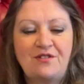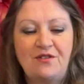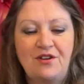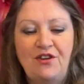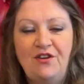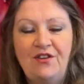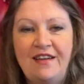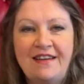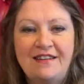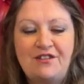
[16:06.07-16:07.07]
got cute
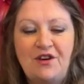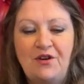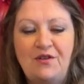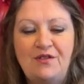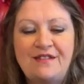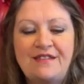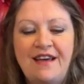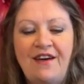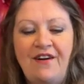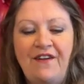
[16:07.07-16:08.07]
little toes
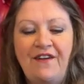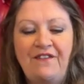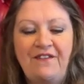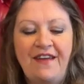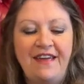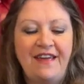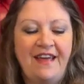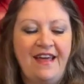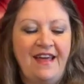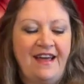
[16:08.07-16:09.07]
on her
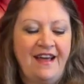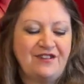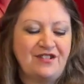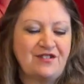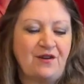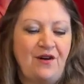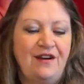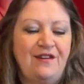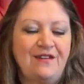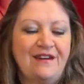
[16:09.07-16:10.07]
feet, and she's got her
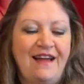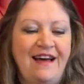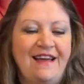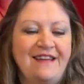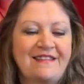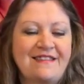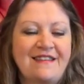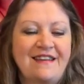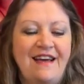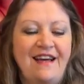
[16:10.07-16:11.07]
long legs.
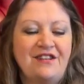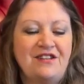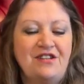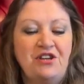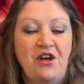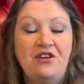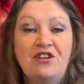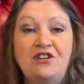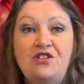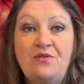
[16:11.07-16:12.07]
And, you know, you
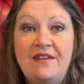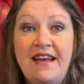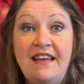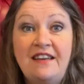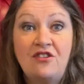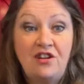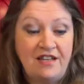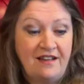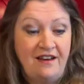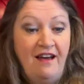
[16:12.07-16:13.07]
could do her in any colour
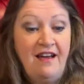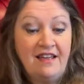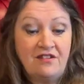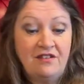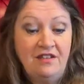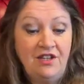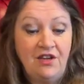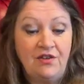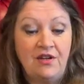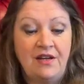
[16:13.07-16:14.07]
you like, couldn't
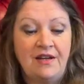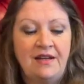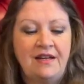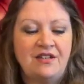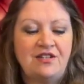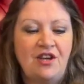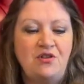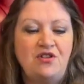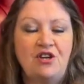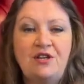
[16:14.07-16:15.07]
you? So
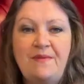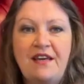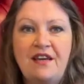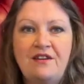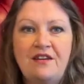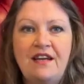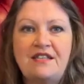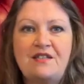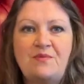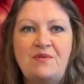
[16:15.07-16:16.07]
you could make her look like
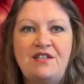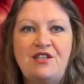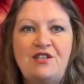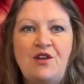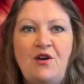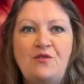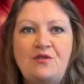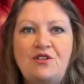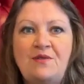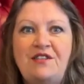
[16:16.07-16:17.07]
somebody you know
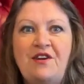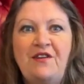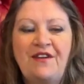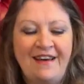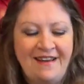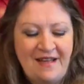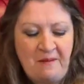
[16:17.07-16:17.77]
doing yoga,